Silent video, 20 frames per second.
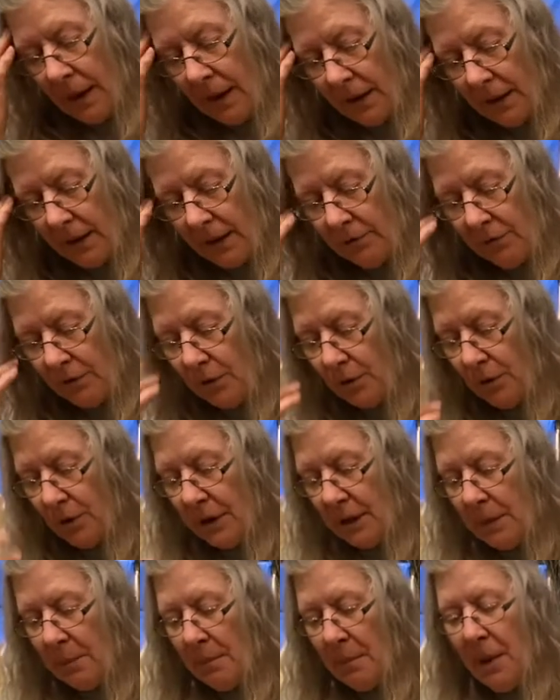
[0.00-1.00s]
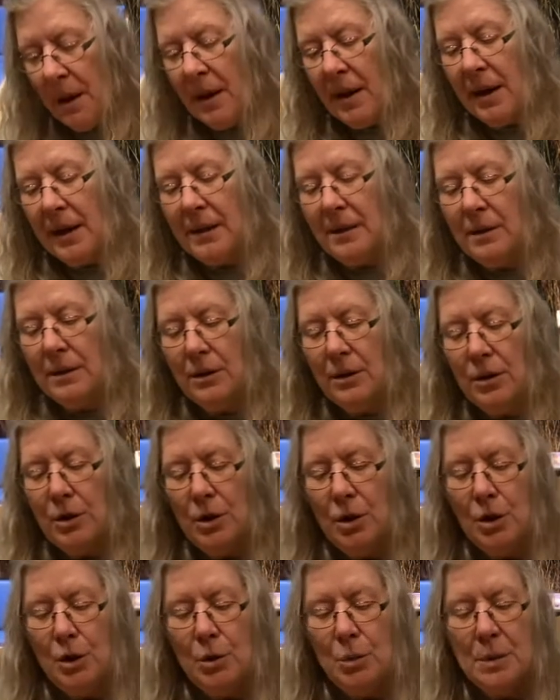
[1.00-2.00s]
if you look at mine,
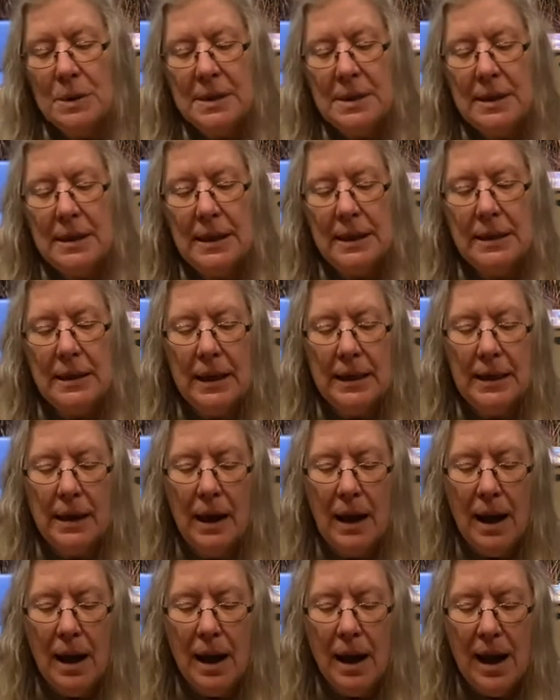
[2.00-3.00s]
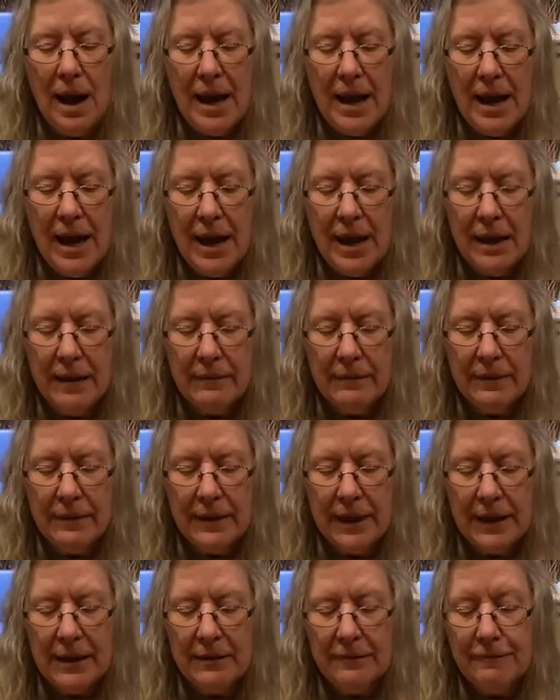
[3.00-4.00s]
you will see that I have
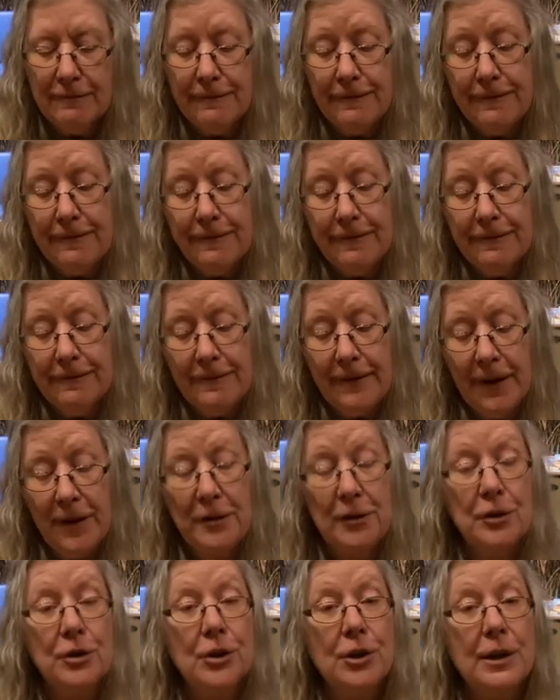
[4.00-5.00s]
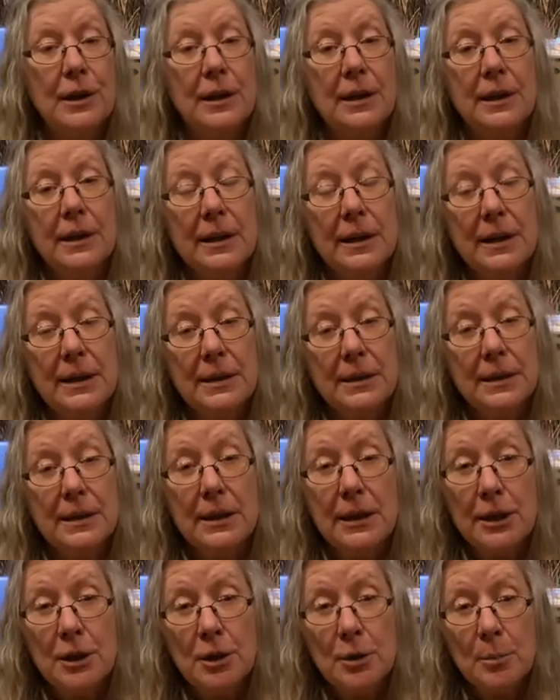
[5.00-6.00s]
like feathered it a
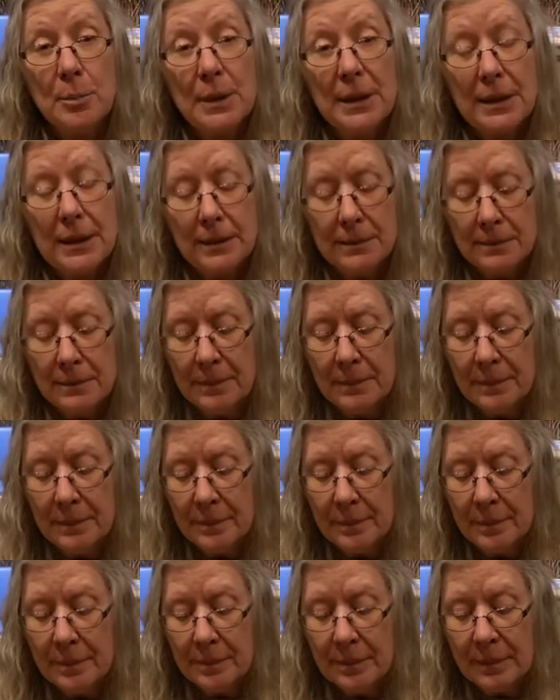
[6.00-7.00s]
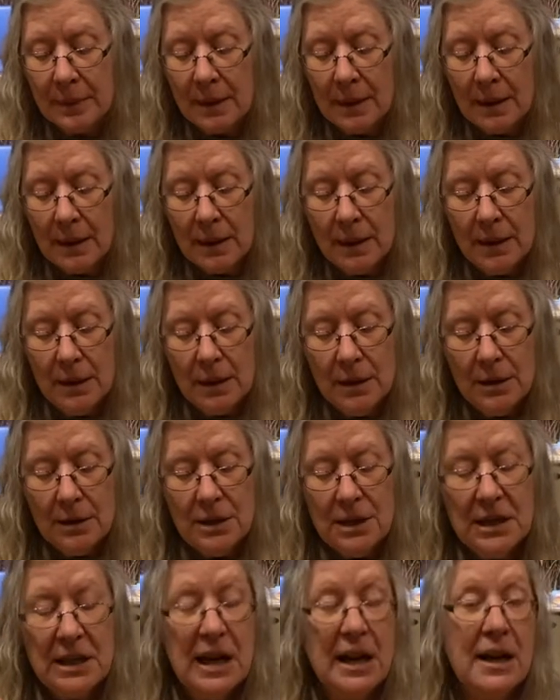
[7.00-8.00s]
little bit
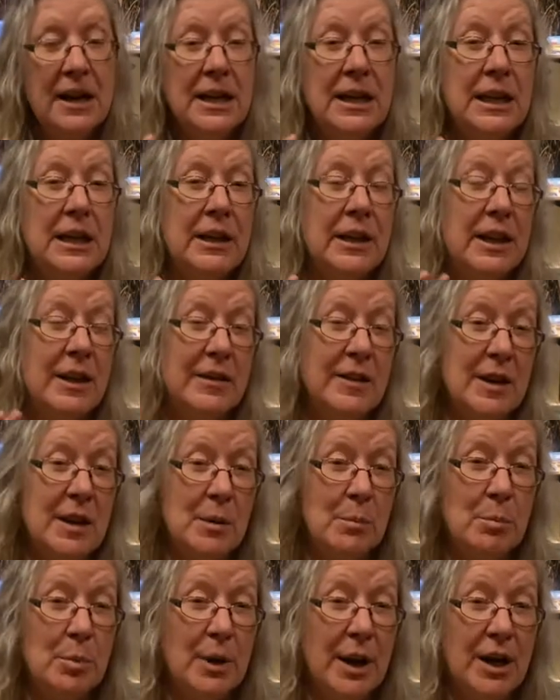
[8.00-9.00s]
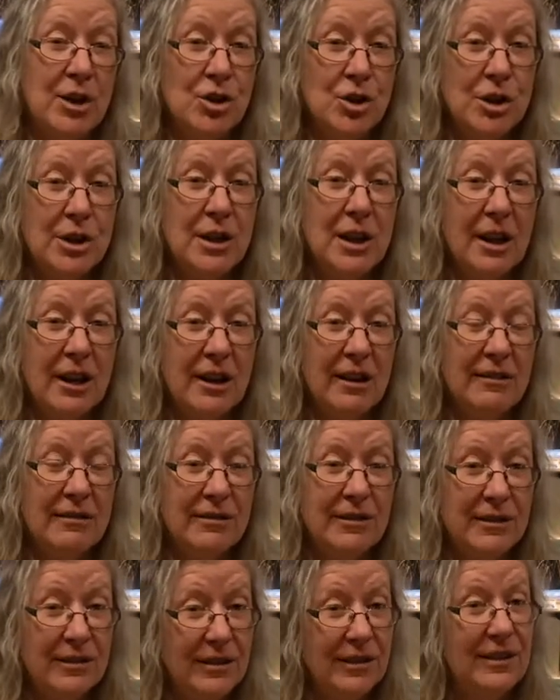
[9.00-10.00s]
to kind of give the impression of
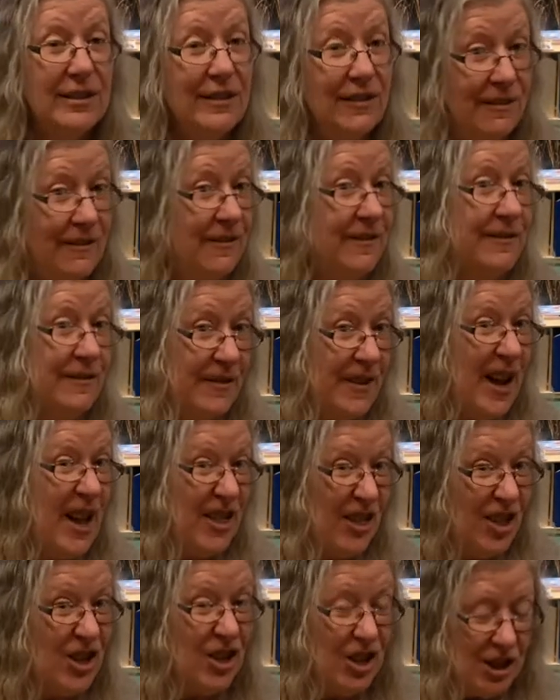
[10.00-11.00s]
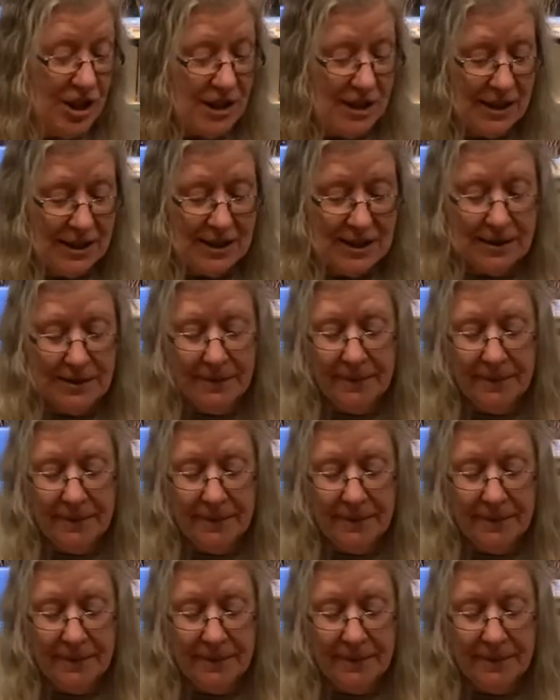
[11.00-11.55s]
feathers.